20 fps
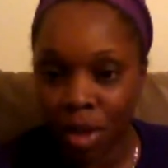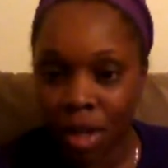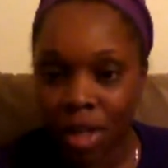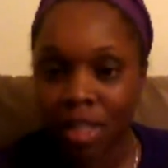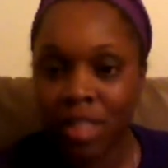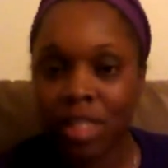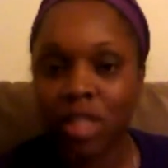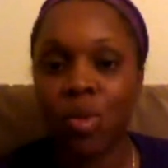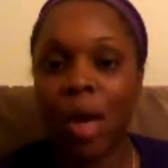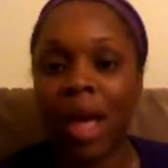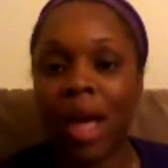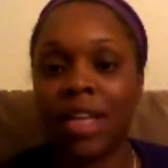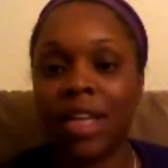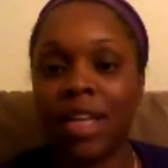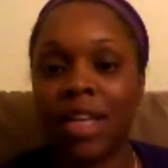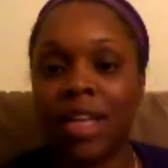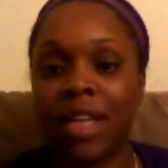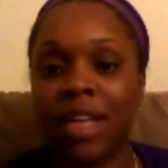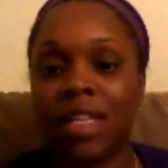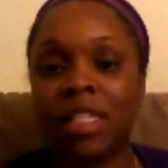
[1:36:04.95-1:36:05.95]
This is why
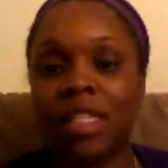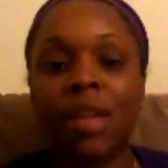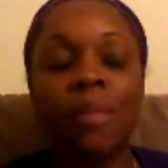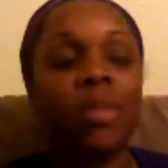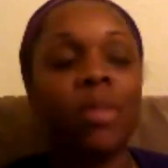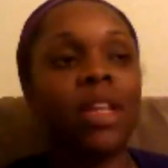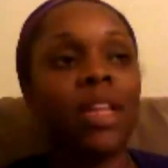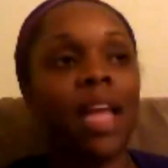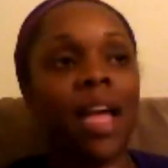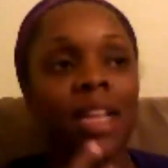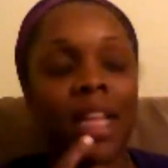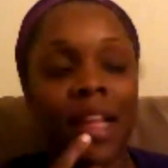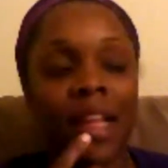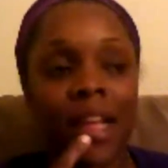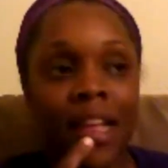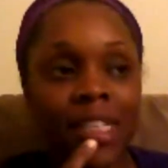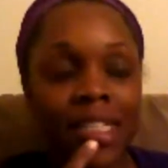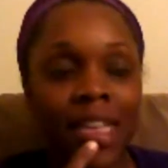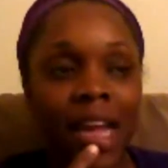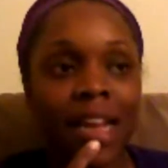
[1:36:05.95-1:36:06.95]
it's something that
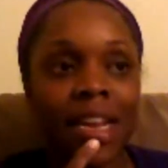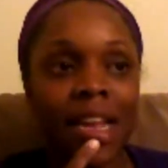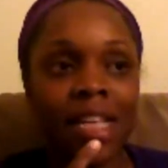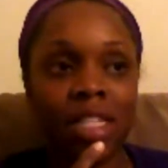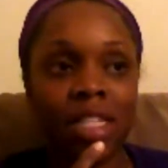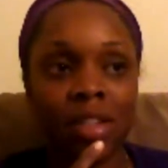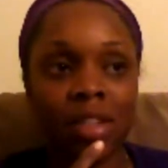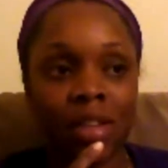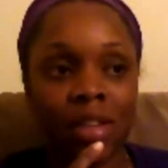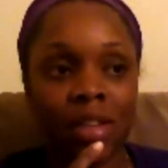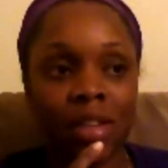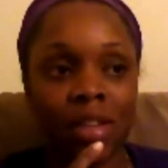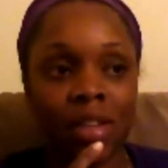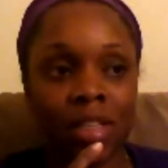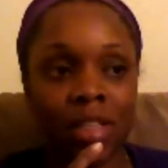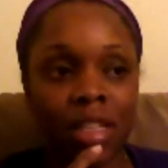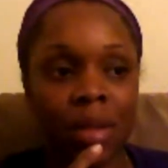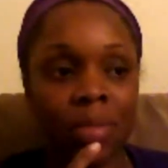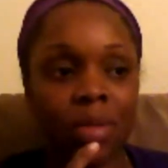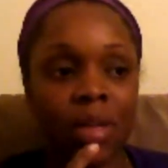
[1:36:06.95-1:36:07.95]
is not necessarily
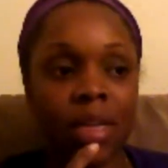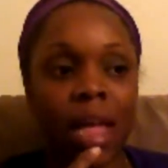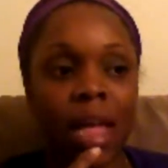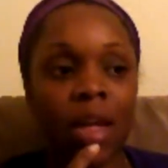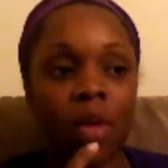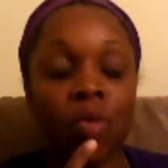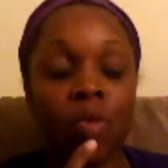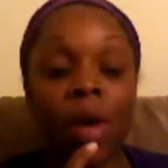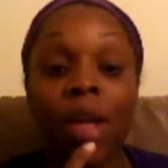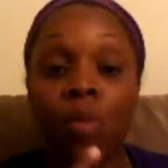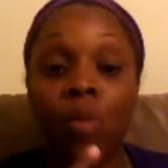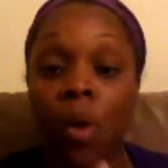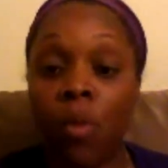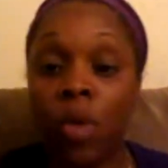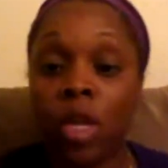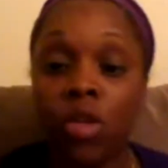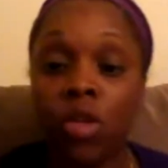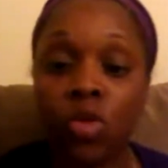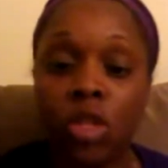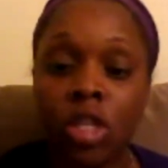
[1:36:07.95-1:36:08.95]
something like, right, what we
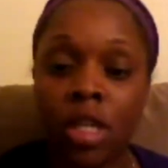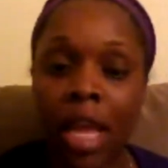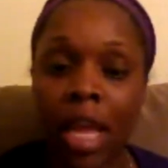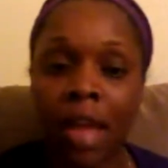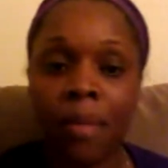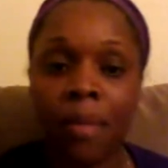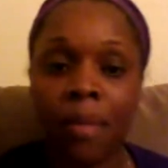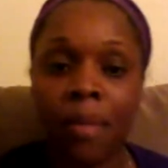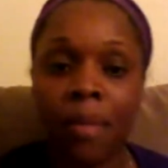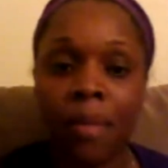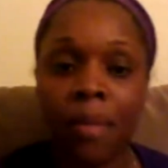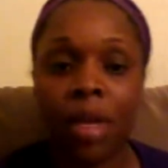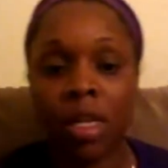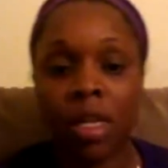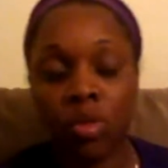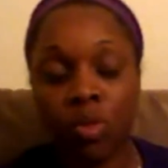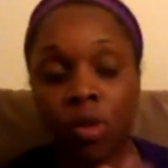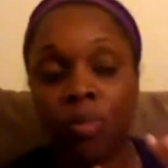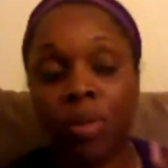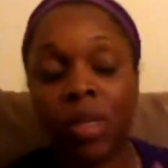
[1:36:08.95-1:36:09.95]
do today, because we've
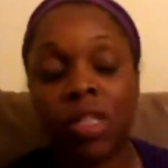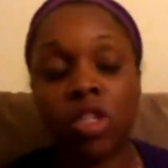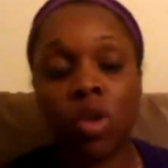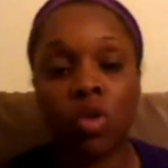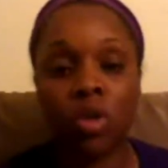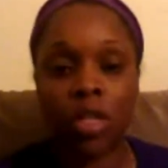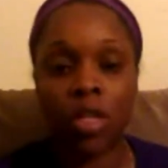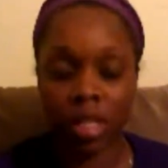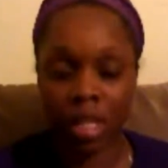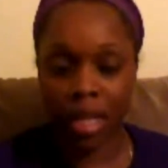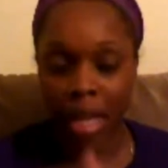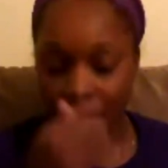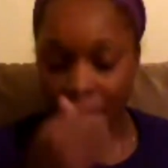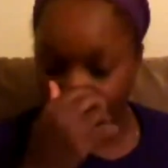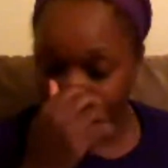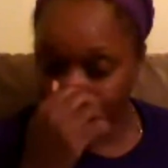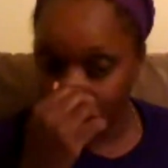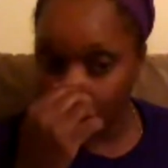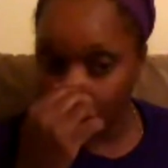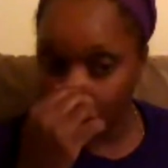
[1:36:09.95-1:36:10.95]
been so
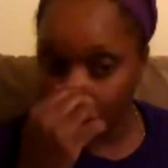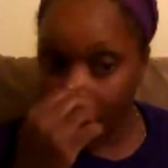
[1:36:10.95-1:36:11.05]
disconnected,